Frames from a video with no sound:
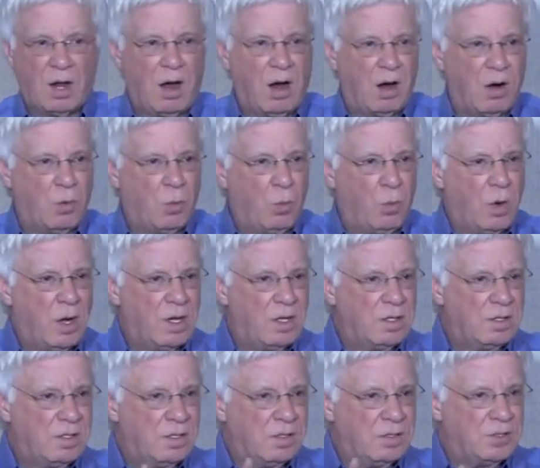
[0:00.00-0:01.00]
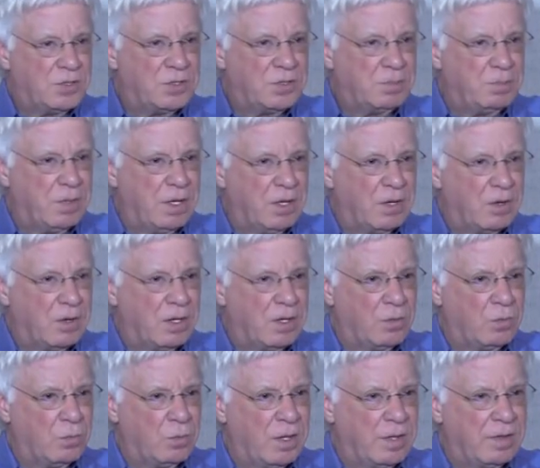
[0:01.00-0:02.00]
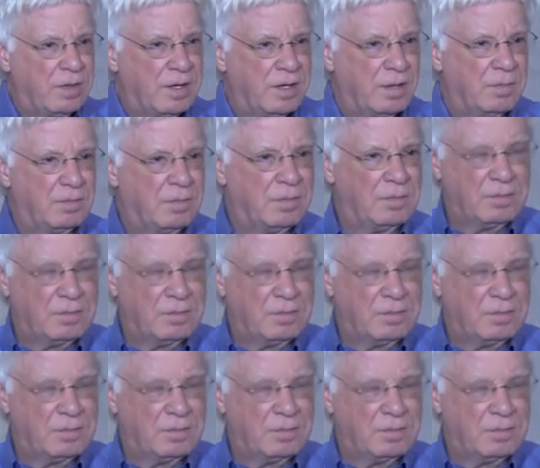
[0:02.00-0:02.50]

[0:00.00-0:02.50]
are one spirit with him.